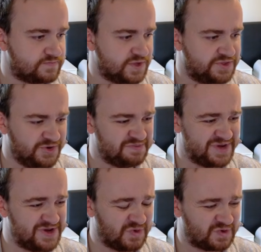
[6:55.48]
No
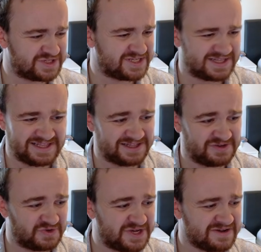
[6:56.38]
Mihawks is a little
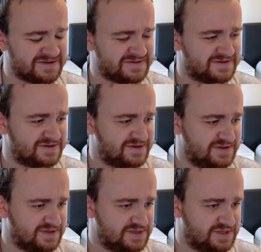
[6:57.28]
annoying.
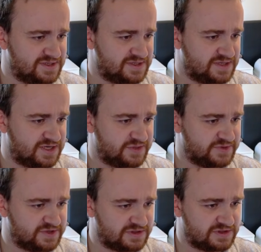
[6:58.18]
We've
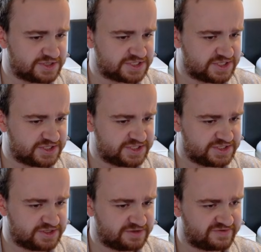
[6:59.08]
done a lot of searching
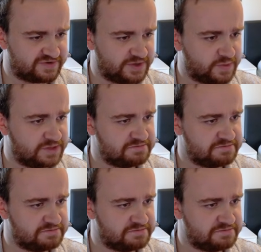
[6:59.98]
to not find one,